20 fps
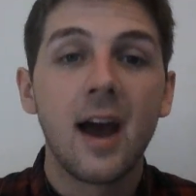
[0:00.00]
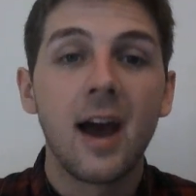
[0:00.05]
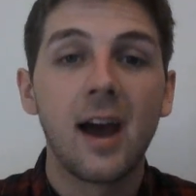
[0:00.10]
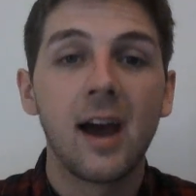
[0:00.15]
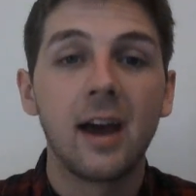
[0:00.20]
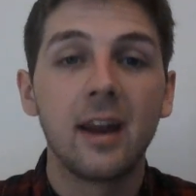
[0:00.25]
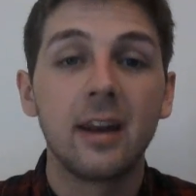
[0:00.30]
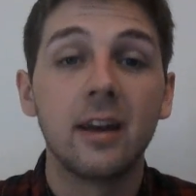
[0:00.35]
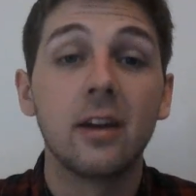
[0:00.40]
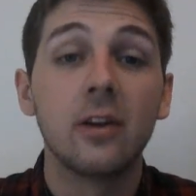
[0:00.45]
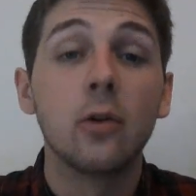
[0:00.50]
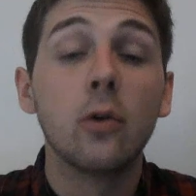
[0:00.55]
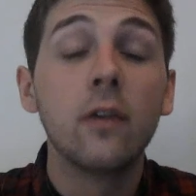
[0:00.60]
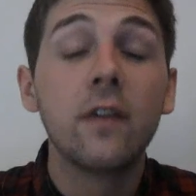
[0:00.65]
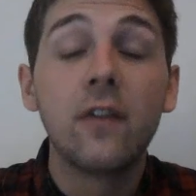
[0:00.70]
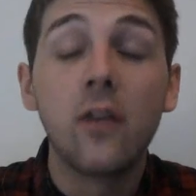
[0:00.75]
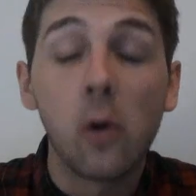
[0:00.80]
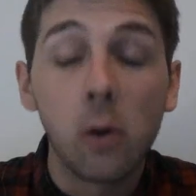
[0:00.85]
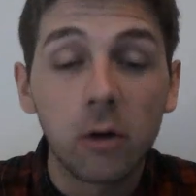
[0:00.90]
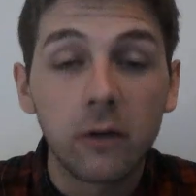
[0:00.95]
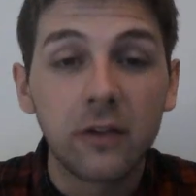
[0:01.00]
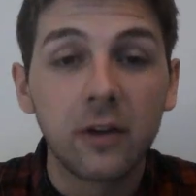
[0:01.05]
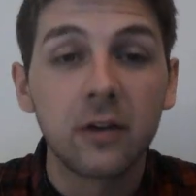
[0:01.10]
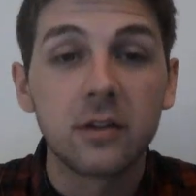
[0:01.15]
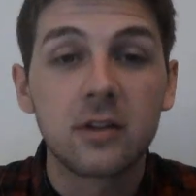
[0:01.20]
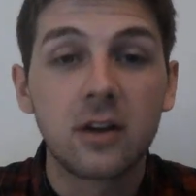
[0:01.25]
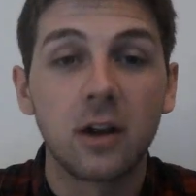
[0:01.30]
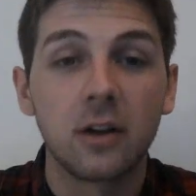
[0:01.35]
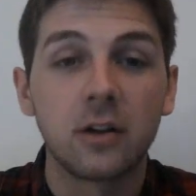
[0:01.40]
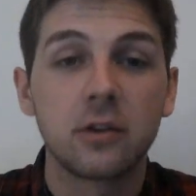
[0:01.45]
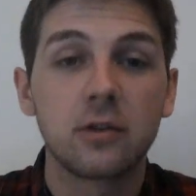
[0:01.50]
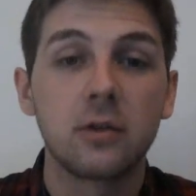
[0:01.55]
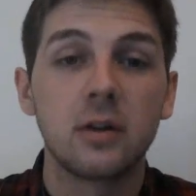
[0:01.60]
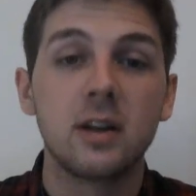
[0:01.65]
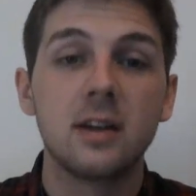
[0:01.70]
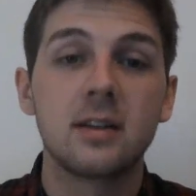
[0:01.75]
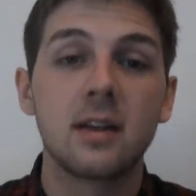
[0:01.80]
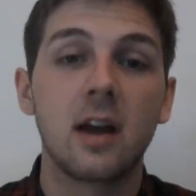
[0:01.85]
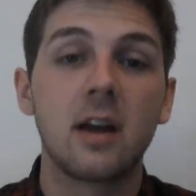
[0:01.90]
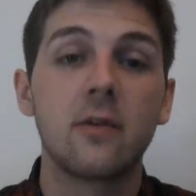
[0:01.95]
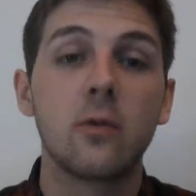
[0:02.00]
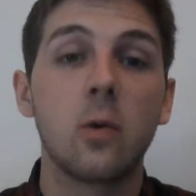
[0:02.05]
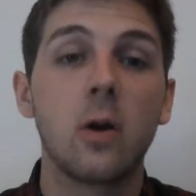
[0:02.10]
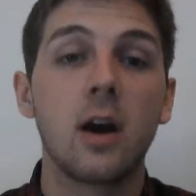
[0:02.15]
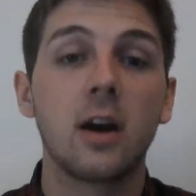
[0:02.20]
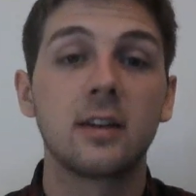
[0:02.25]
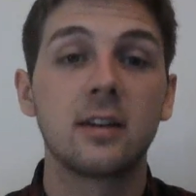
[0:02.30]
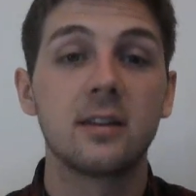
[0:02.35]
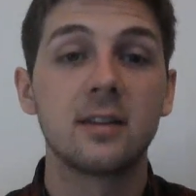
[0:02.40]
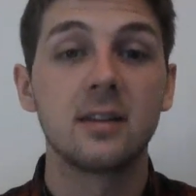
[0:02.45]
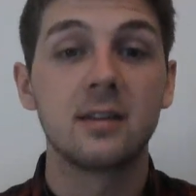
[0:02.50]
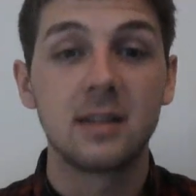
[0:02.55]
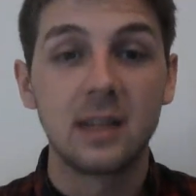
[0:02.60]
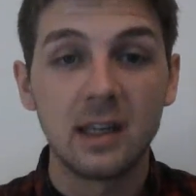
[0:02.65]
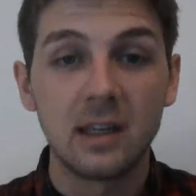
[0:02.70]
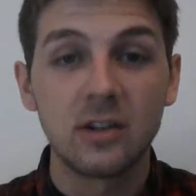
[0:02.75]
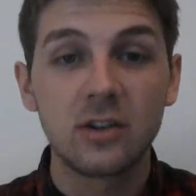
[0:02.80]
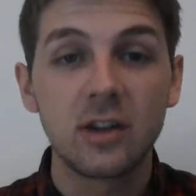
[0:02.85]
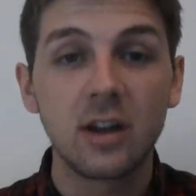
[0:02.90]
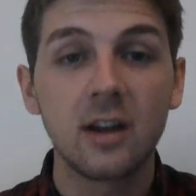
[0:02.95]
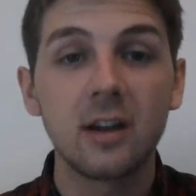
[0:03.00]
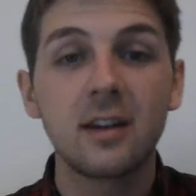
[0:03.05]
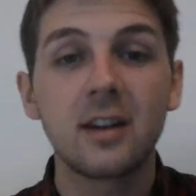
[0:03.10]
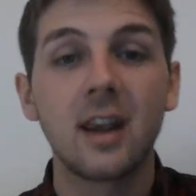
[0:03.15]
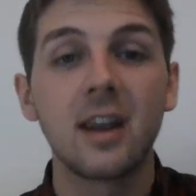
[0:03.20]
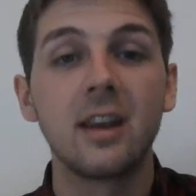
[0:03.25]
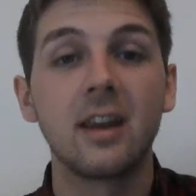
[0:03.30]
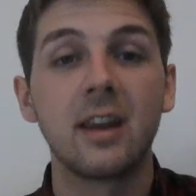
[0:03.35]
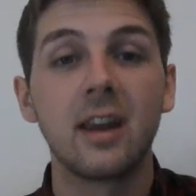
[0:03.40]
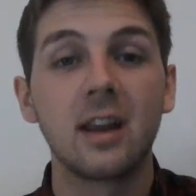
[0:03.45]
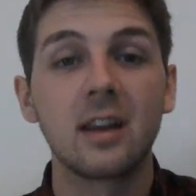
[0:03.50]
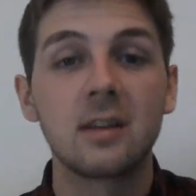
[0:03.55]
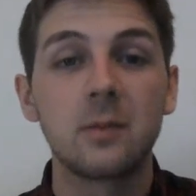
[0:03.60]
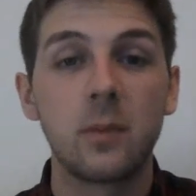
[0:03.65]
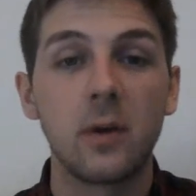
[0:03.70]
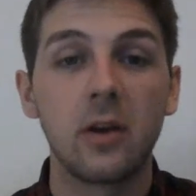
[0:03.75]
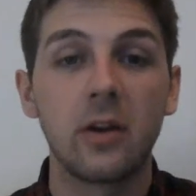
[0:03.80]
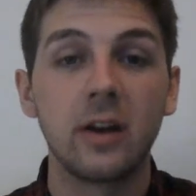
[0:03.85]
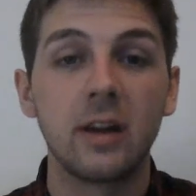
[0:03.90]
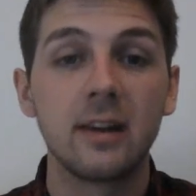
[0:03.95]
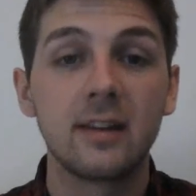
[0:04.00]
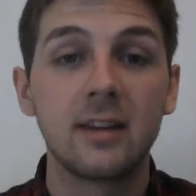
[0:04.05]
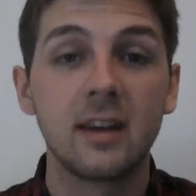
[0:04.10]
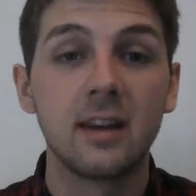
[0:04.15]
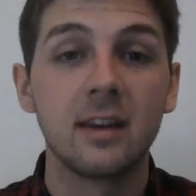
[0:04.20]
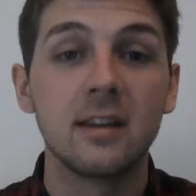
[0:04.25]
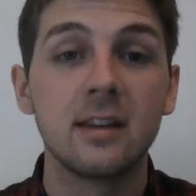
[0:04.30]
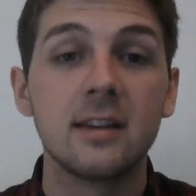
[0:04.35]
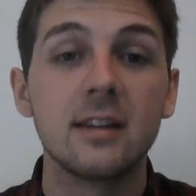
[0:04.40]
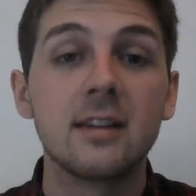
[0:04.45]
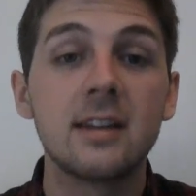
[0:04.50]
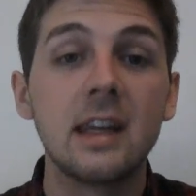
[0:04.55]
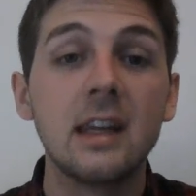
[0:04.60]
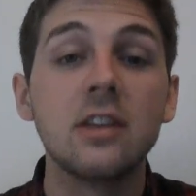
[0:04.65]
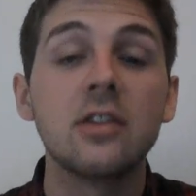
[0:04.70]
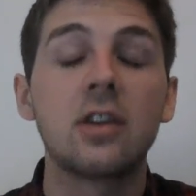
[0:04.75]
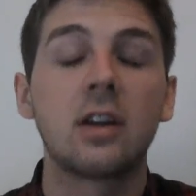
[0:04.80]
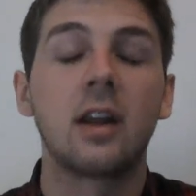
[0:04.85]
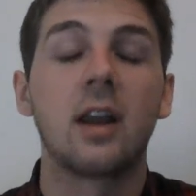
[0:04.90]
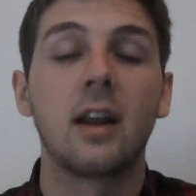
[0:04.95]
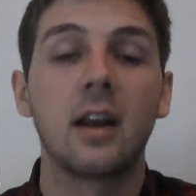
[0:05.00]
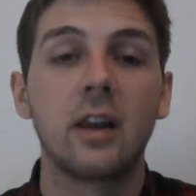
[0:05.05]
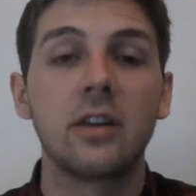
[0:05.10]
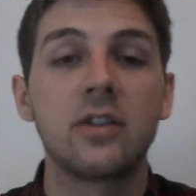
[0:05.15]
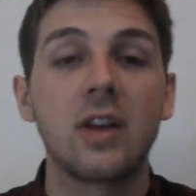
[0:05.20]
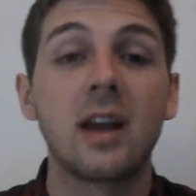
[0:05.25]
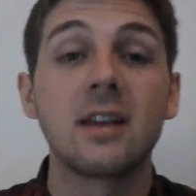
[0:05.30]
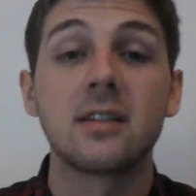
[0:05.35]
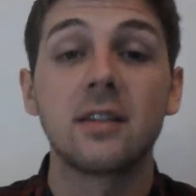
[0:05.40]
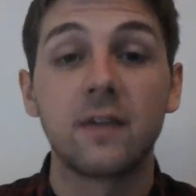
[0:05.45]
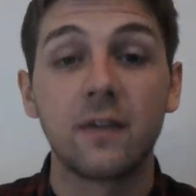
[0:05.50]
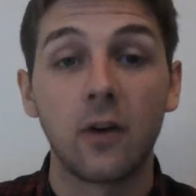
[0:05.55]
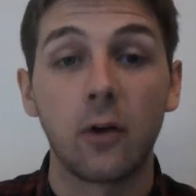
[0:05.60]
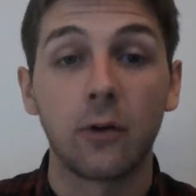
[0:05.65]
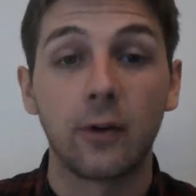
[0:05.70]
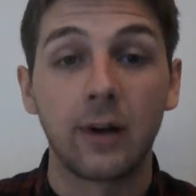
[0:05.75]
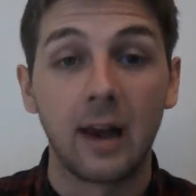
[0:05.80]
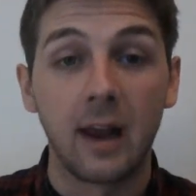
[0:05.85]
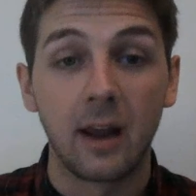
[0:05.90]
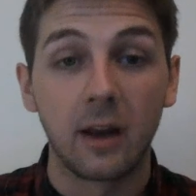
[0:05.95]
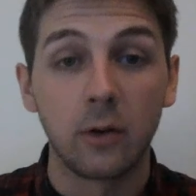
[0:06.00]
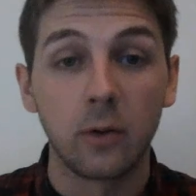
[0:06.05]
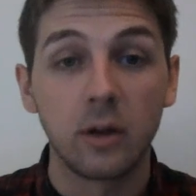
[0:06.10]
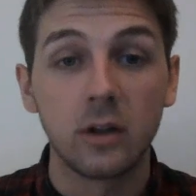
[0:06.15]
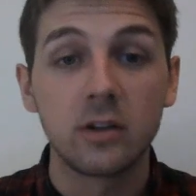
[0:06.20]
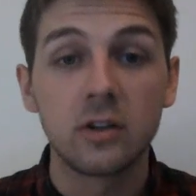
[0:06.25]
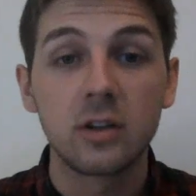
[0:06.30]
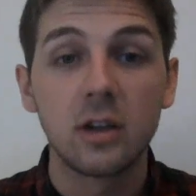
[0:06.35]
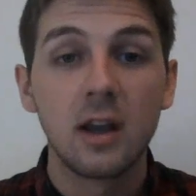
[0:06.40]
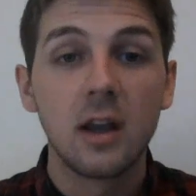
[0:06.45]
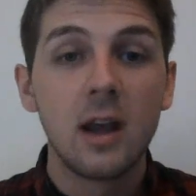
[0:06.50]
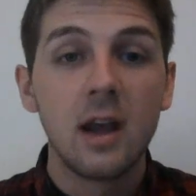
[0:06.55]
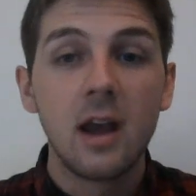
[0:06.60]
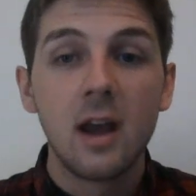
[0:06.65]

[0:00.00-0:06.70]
And in all four of those countries, I've worked as a teacher, gaining experience in teaching English as a foreign language.